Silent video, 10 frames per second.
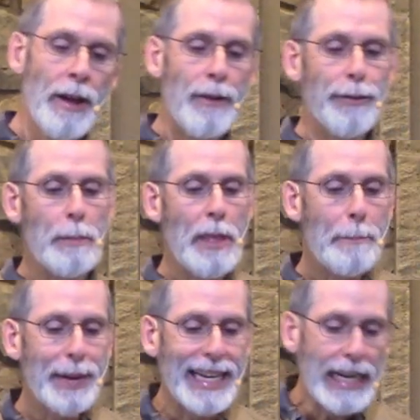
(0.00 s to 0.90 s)
from the
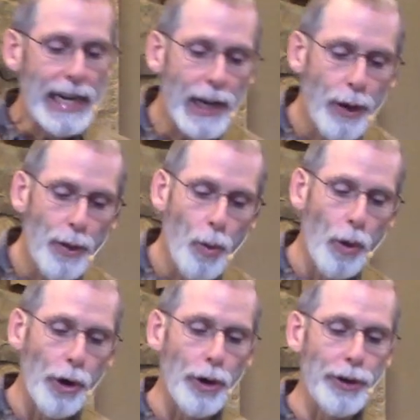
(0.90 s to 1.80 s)
beginning of the
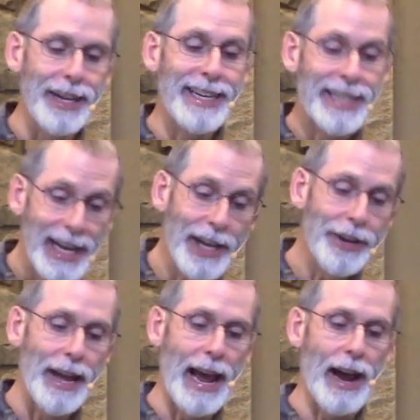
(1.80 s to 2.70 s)
world
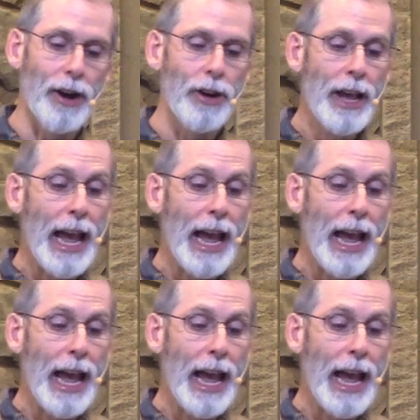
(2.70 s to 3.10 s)
until now,